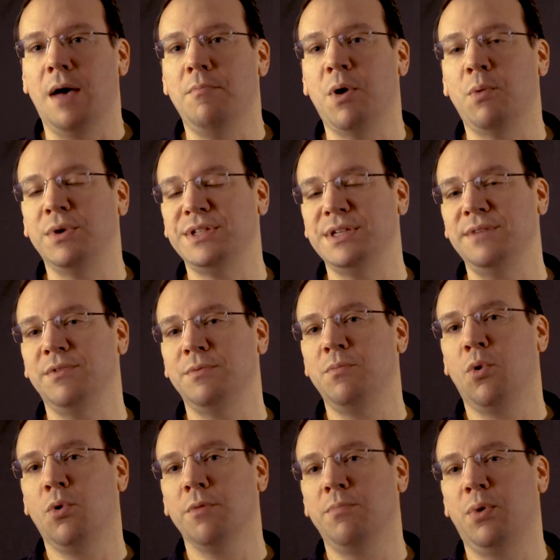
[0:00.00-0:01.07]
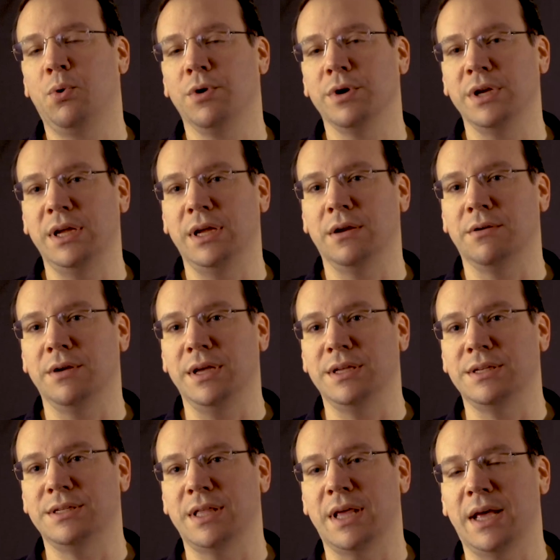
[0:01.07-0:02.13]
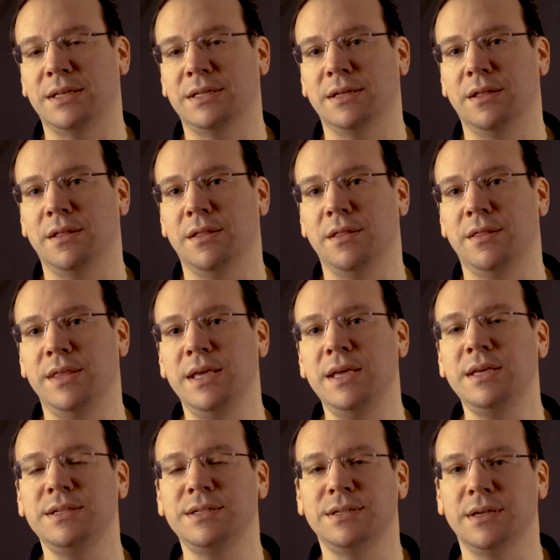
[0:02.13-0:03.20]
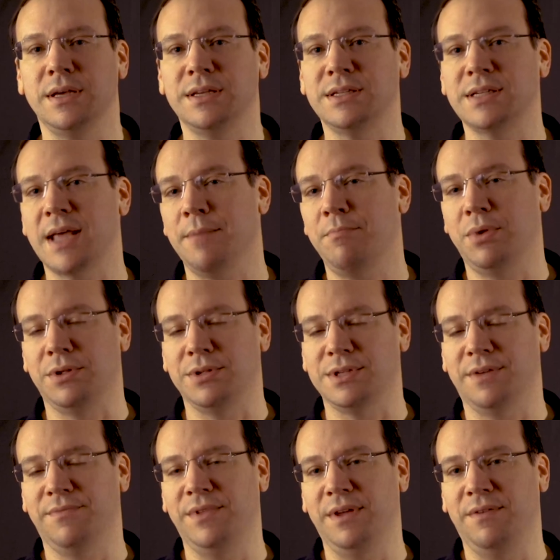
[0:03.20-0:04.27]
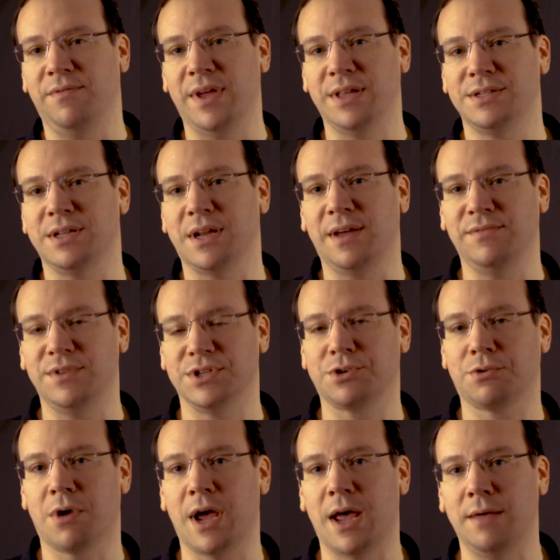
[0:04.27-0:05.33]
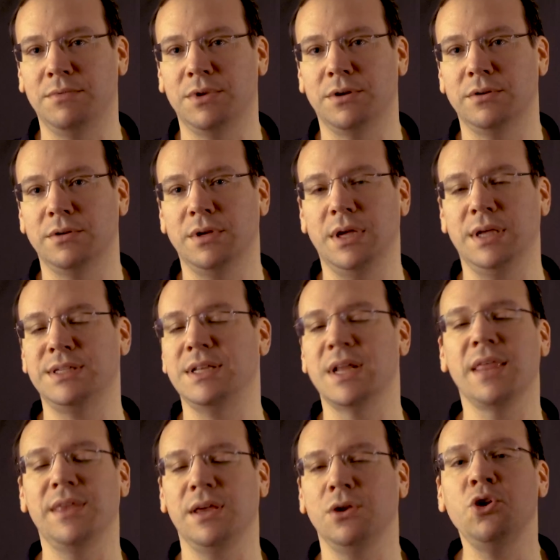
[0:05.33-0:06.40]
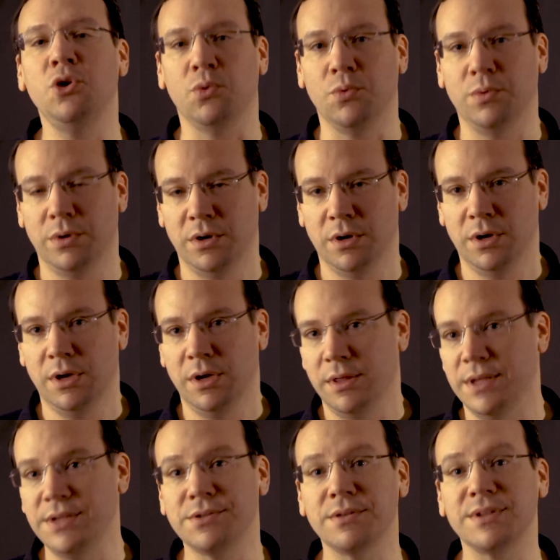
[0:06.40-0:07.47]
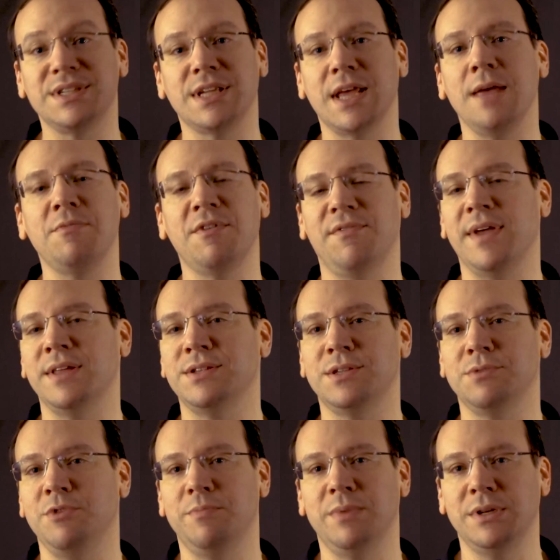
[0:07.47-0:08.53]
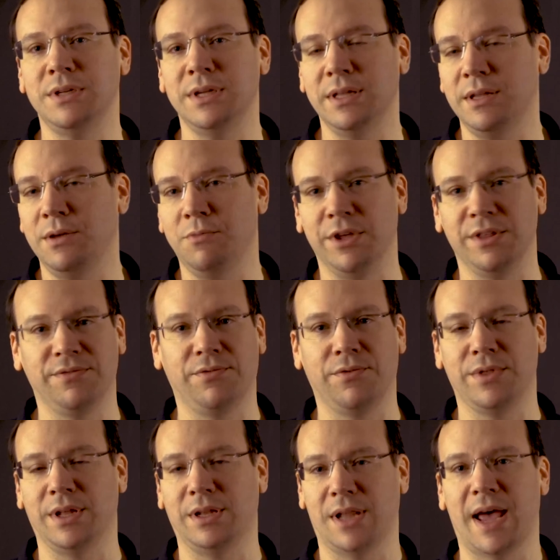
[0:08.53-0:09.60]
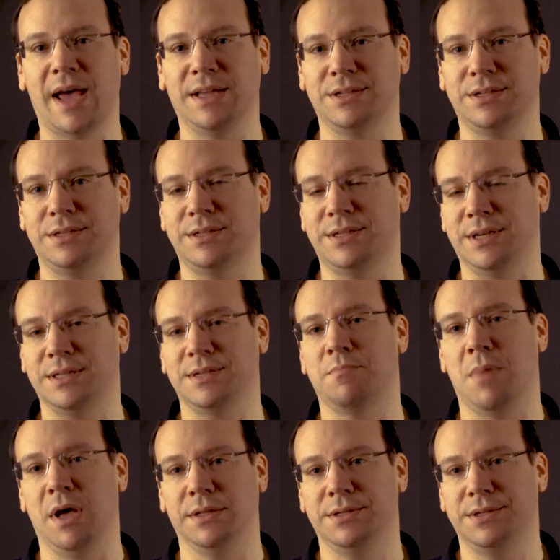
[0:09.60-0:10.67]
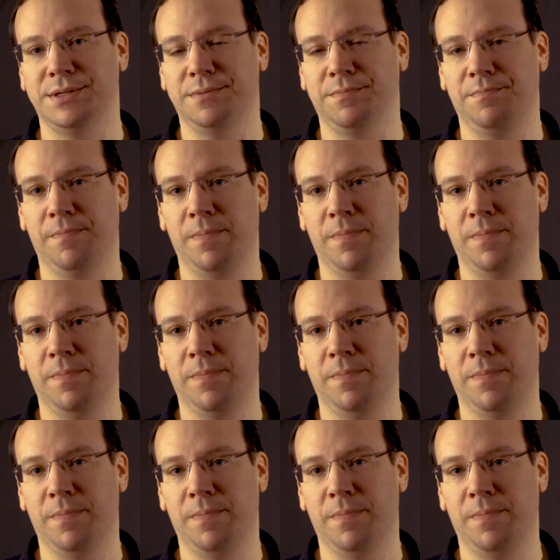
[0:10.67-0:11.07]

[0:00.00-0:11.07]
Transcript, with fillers: But what's even more important here is that these examples of the events that I've described is nothing new. These are the same events that we've been dealing with for the last six months.